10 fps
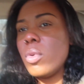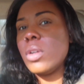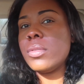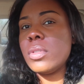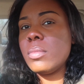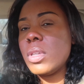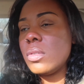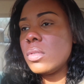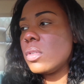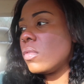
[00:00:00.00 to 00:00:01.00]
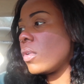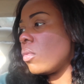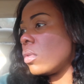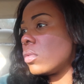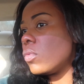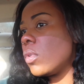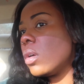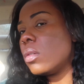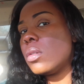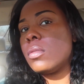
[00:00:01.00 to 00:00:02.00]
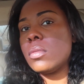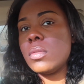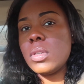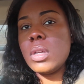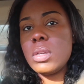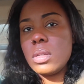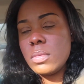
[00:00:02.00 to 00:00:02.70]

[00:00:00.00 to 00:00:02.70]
work on some other stuff I want to work on today.